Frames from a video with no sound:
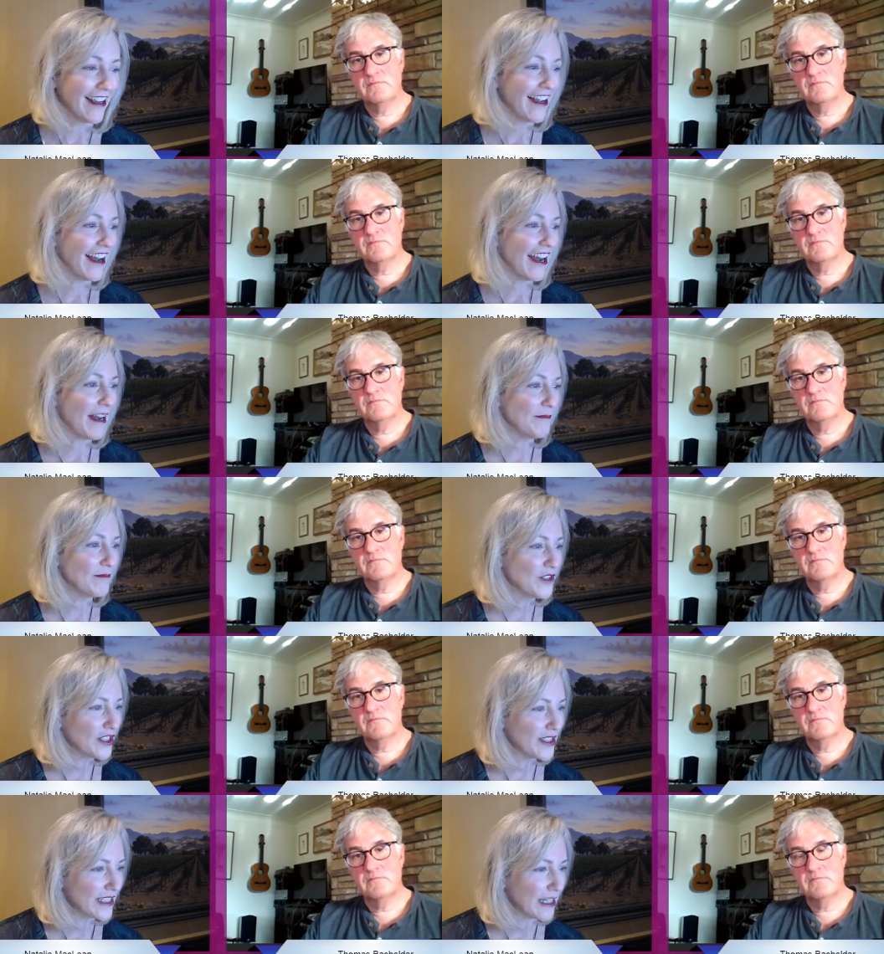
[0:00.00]
Speaker 1: Um,
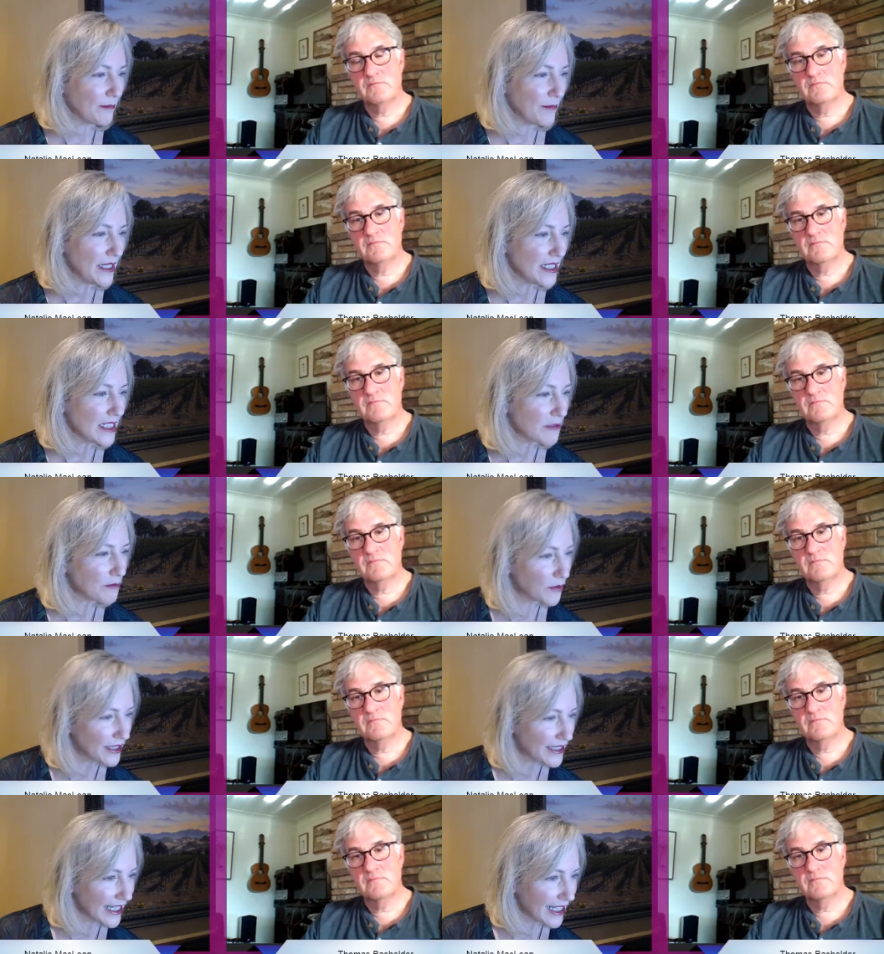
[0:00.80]
Giuseppe
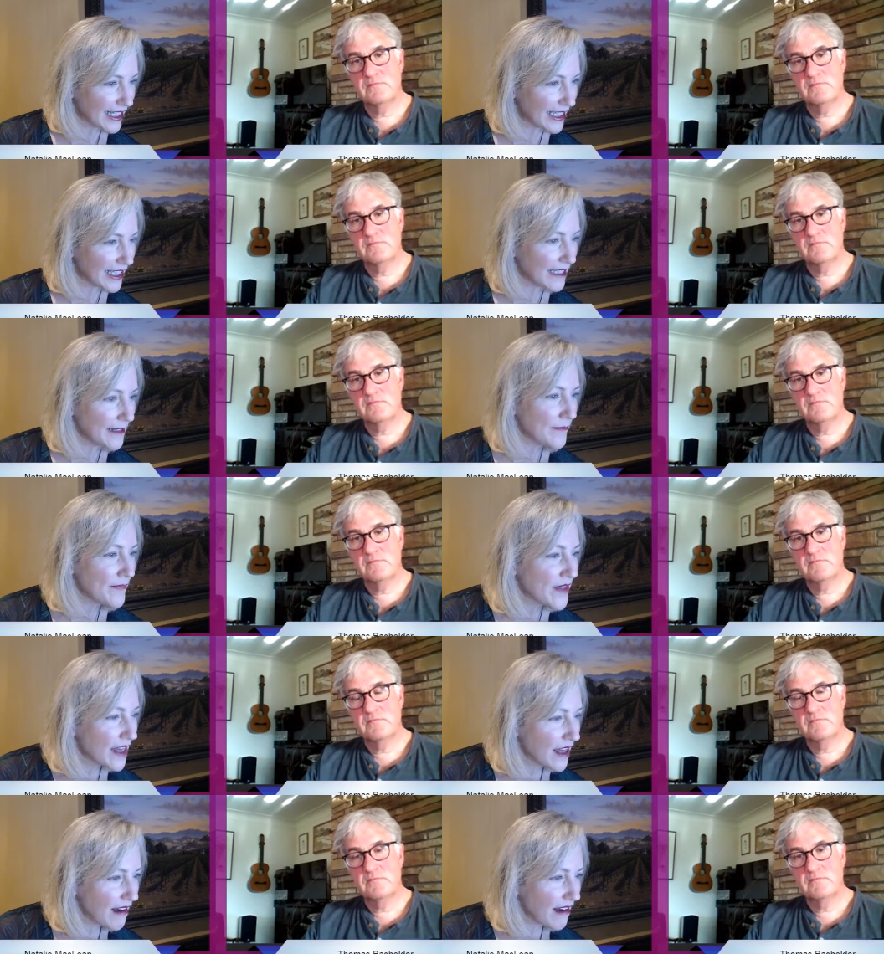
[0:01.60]
Sportelli,
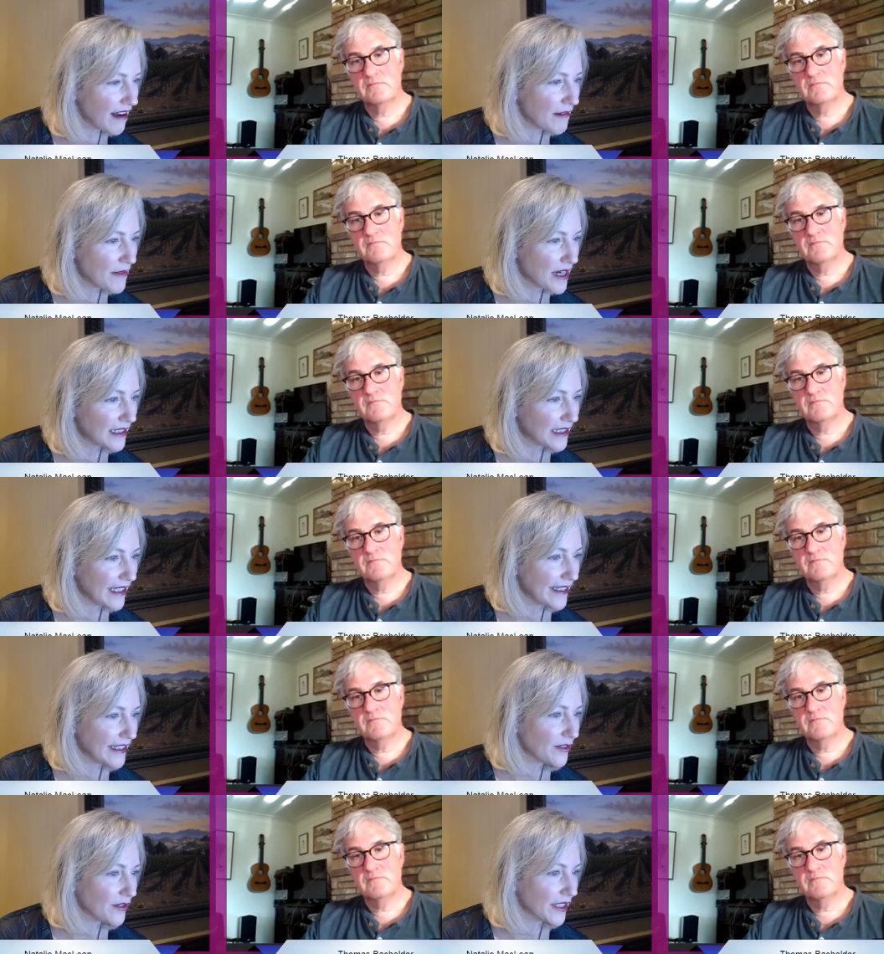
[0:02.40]
um, I
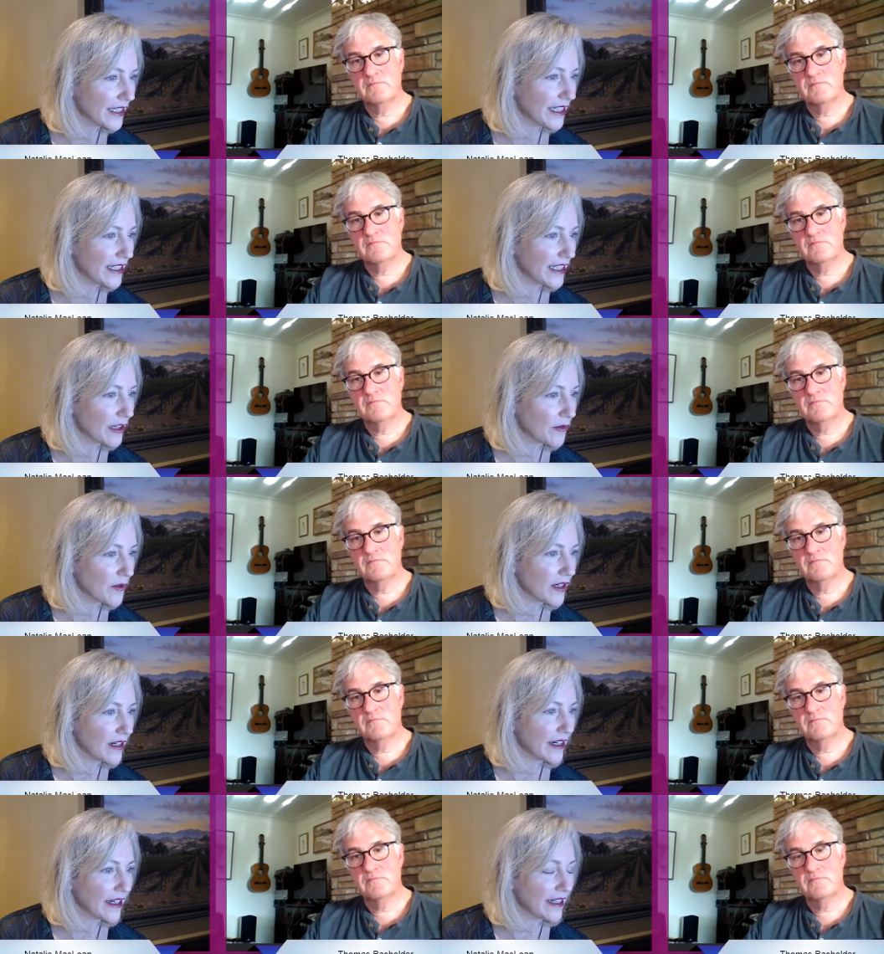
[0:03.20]
like organic
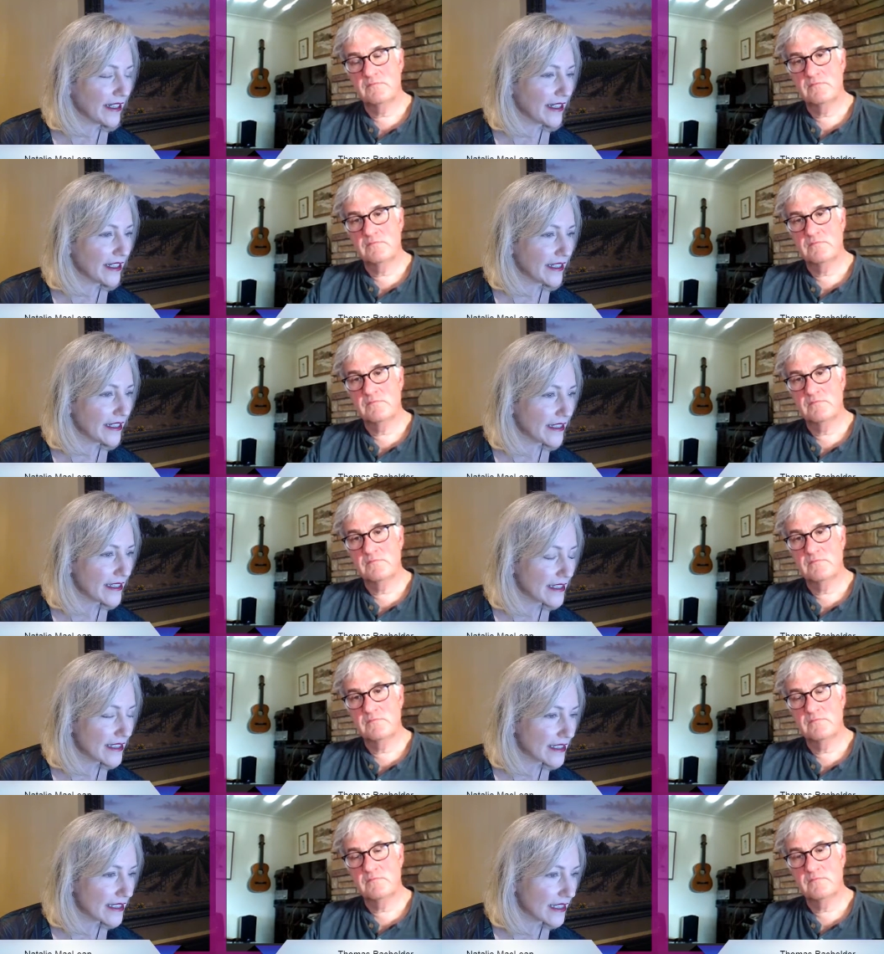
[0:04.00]
wine. It
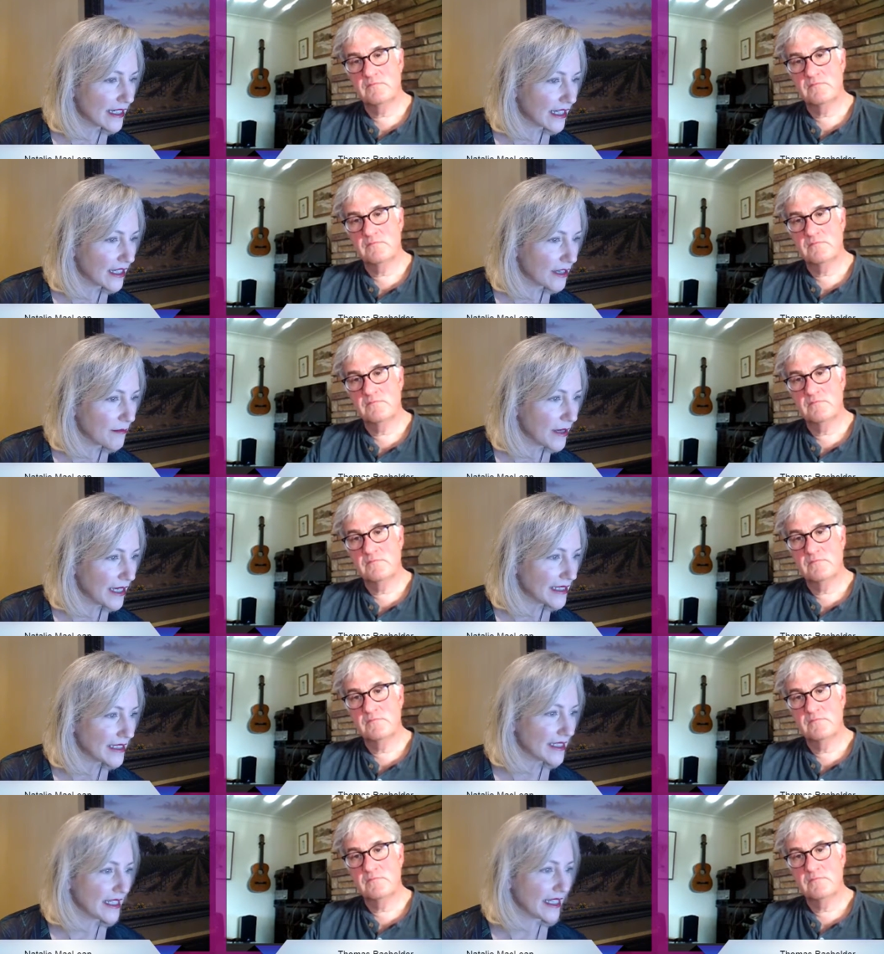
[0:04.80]
is uh, the
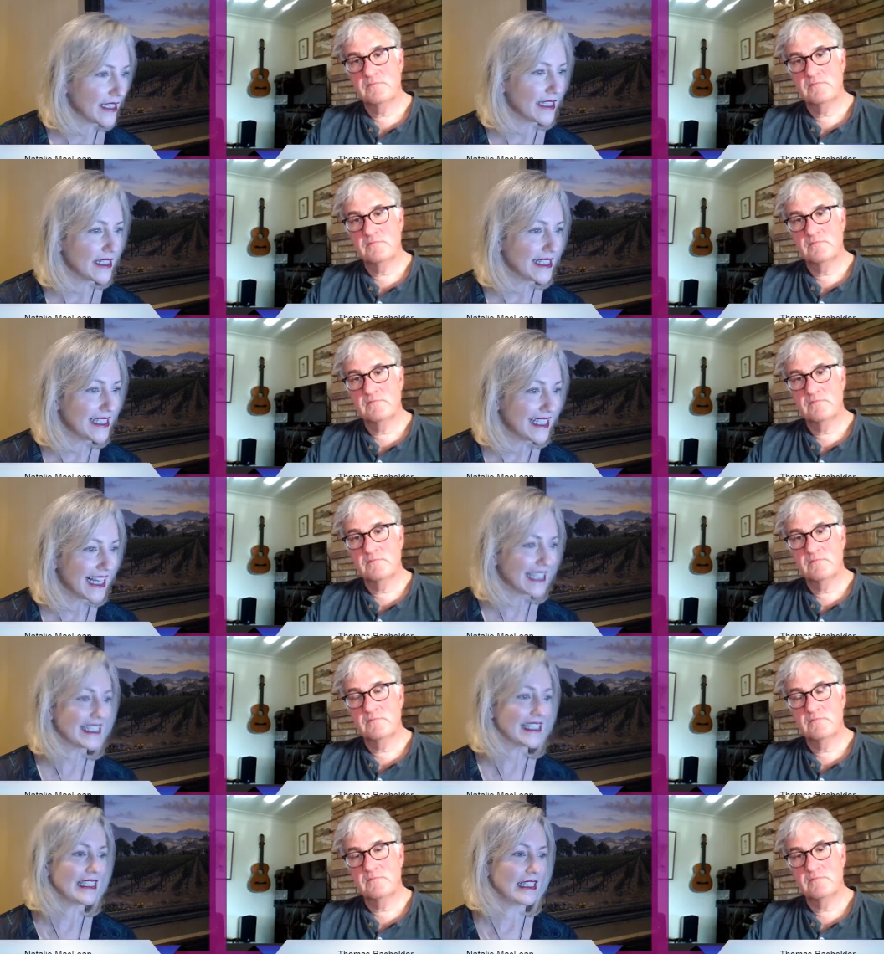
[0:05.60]
best te
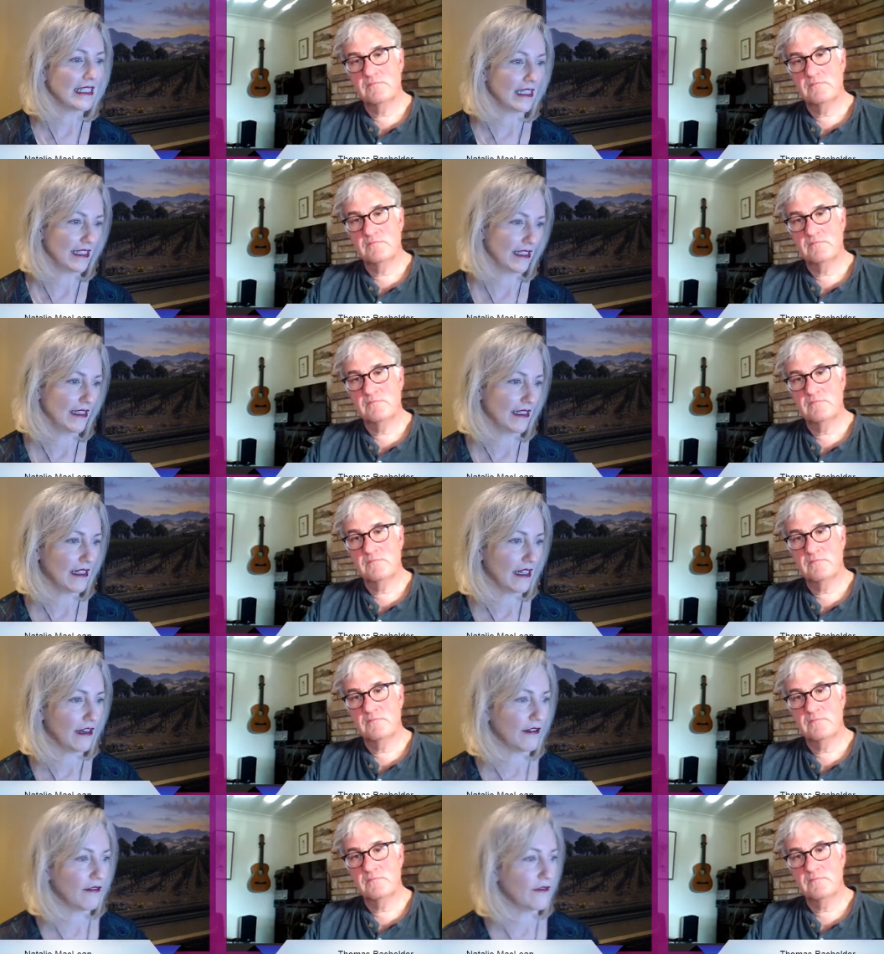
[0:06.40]
testing
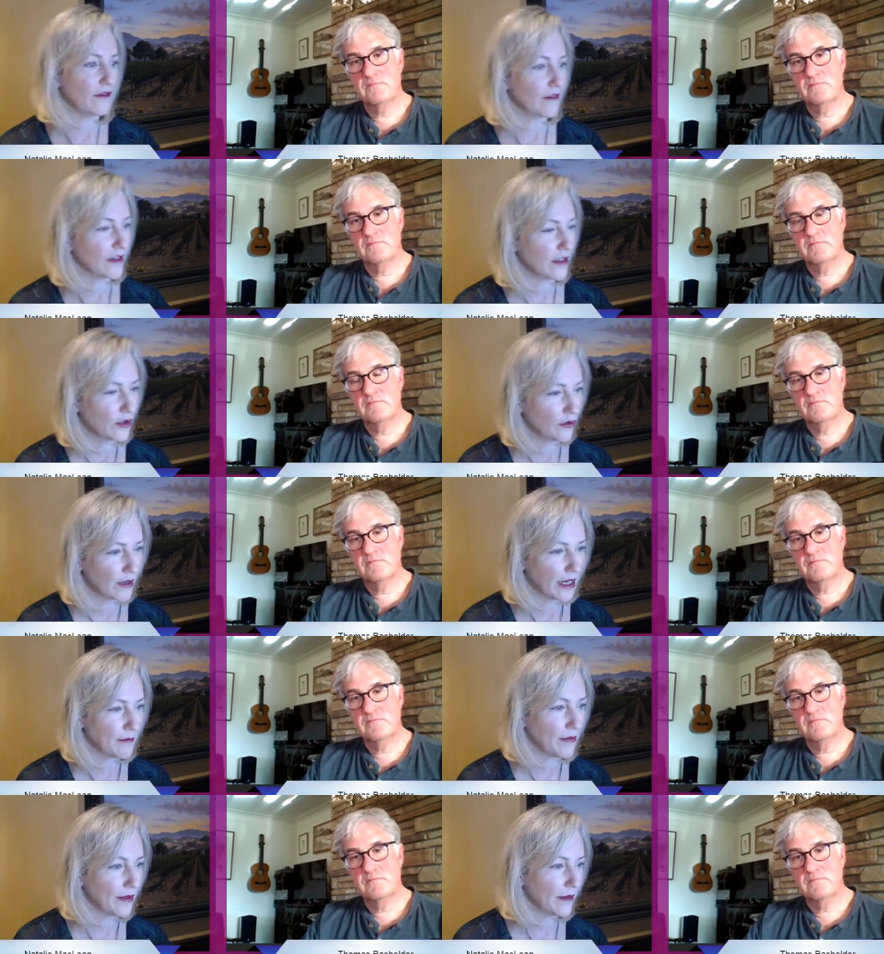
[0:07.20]
of
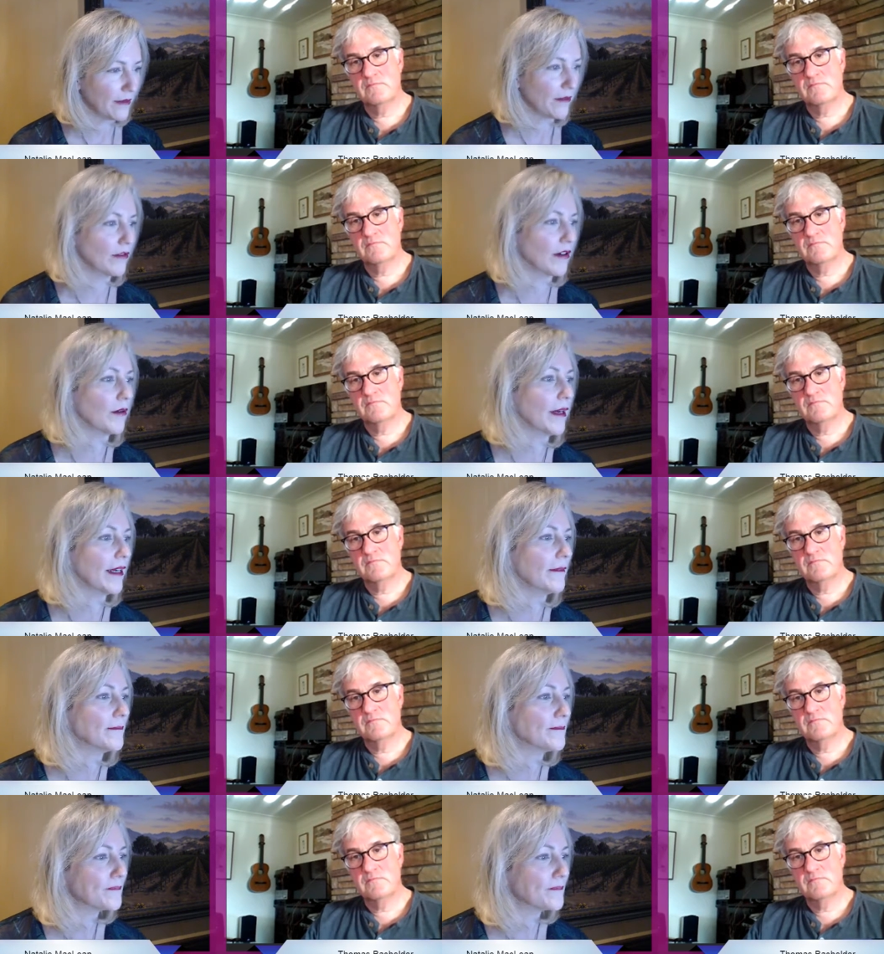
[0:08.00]
grape growing.